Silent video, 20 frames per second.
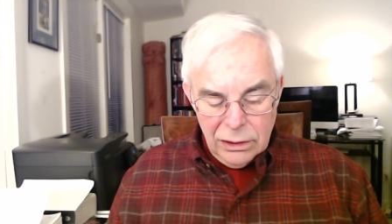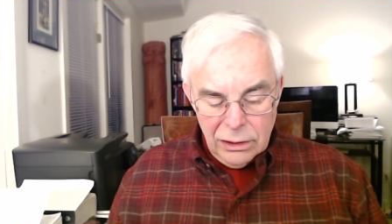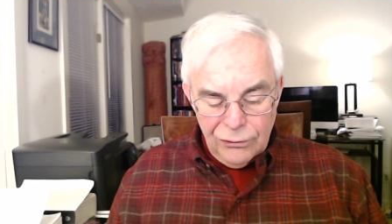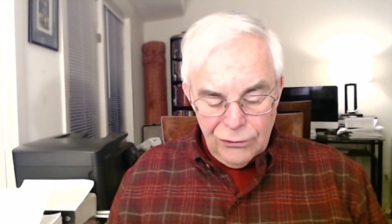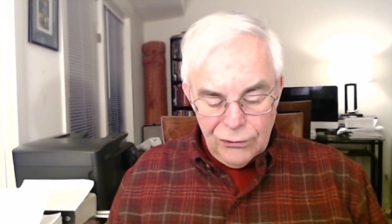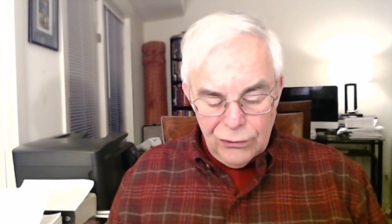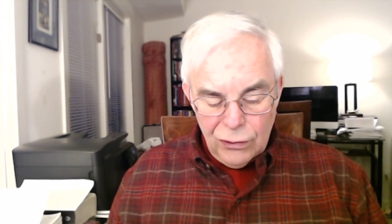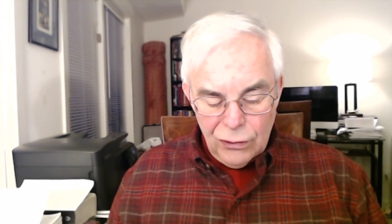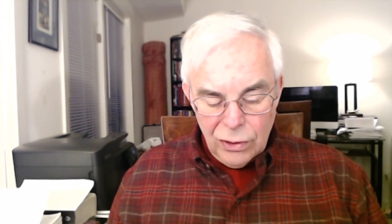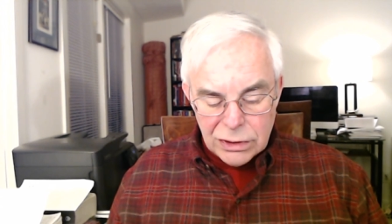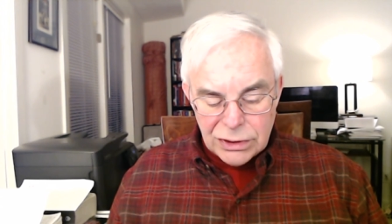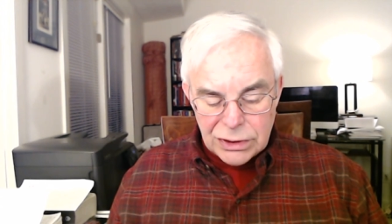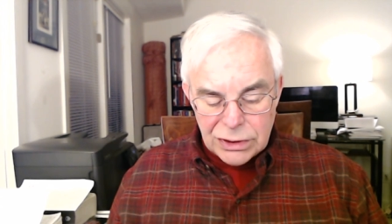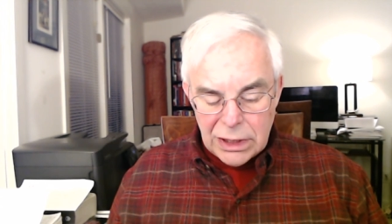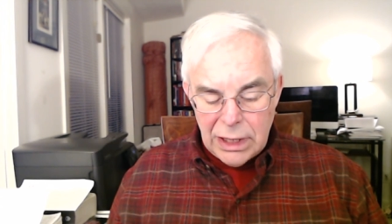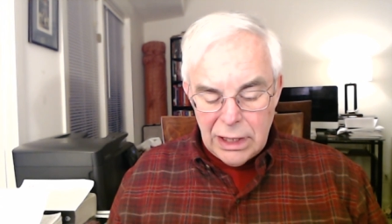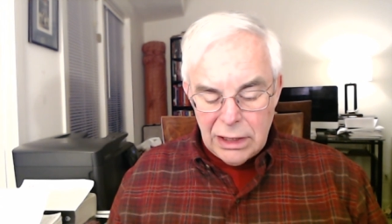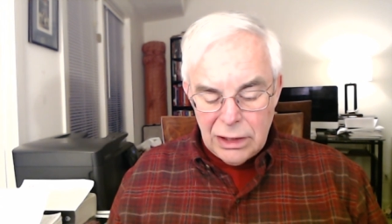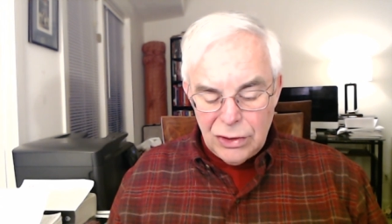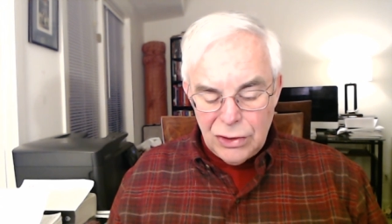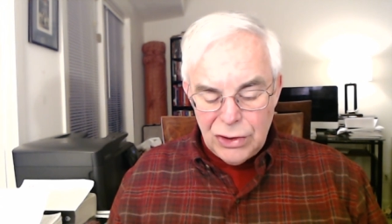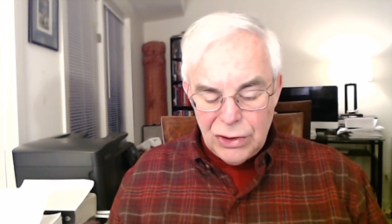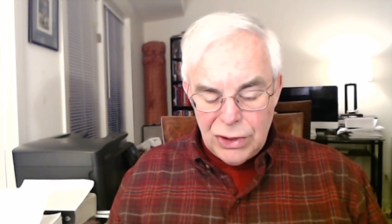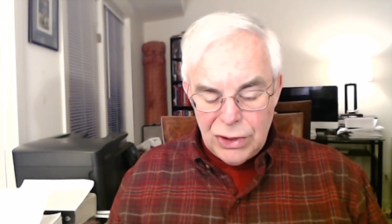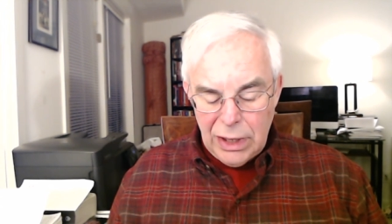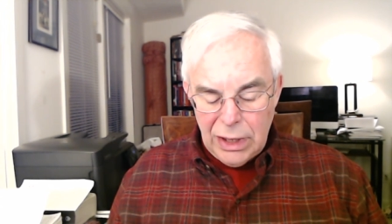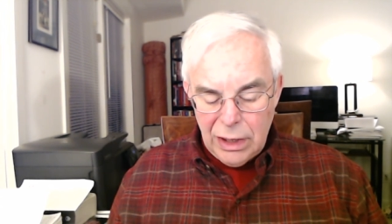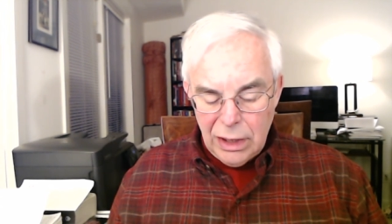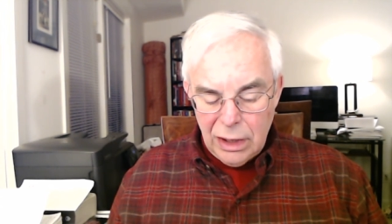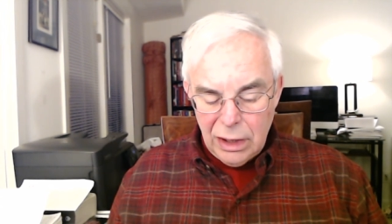the four-sided
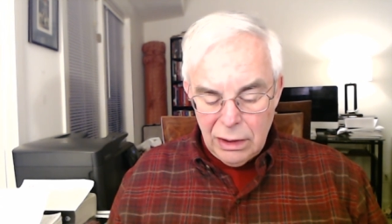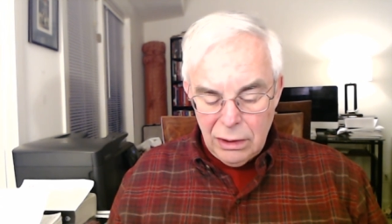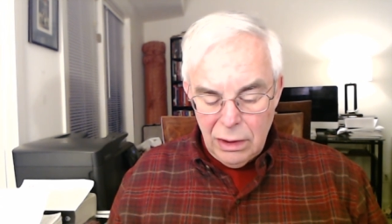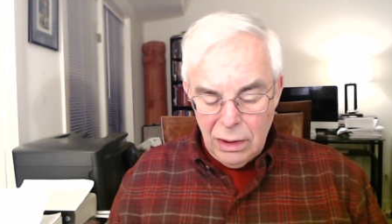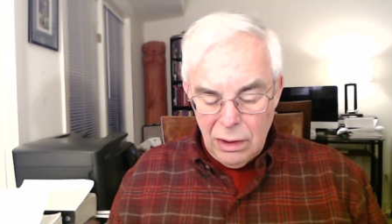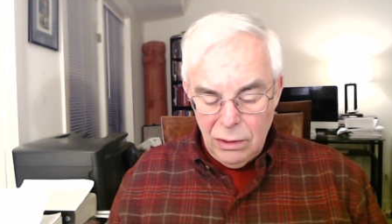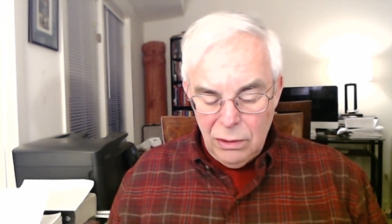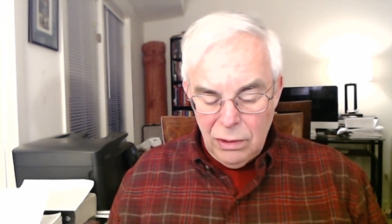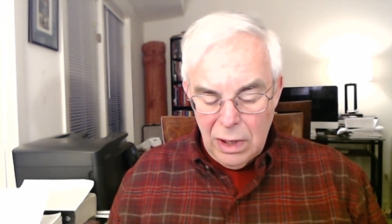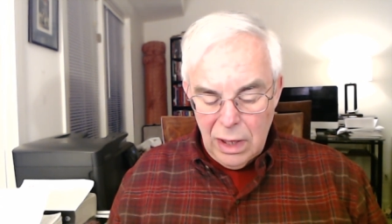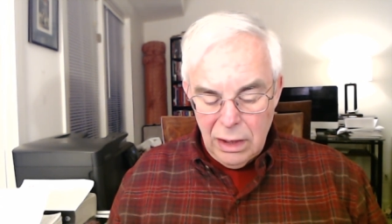thing,